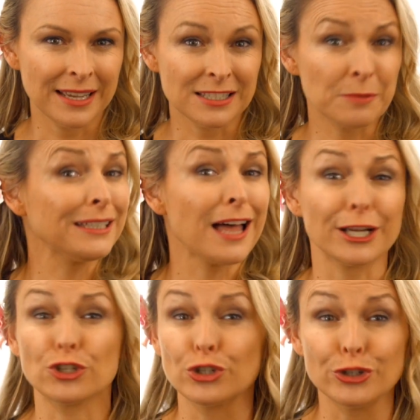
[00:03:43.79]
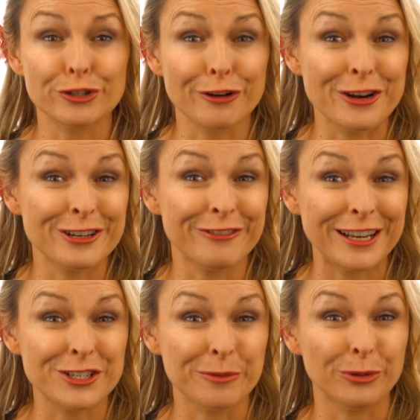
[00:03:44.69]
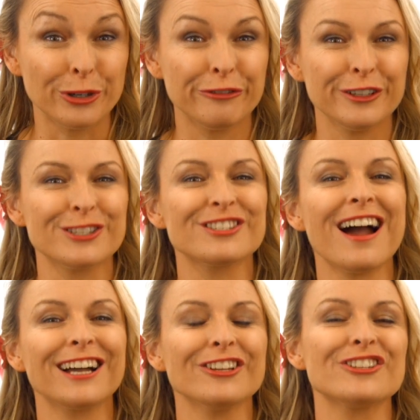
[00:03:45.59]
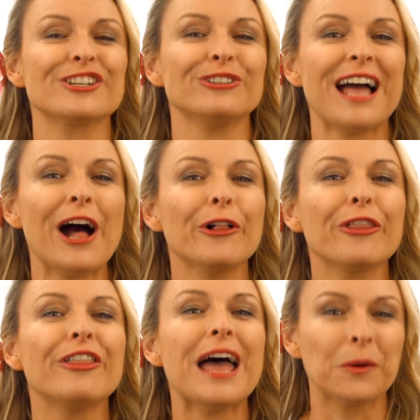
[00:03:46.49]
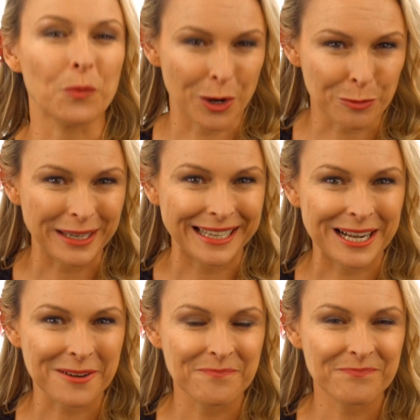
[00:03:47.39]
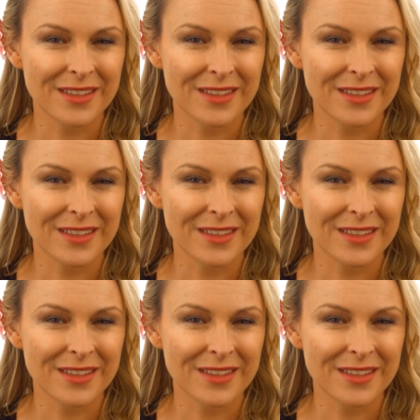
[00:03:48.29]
It's a bit like a choose your own adventure book for your psychological health and well-being.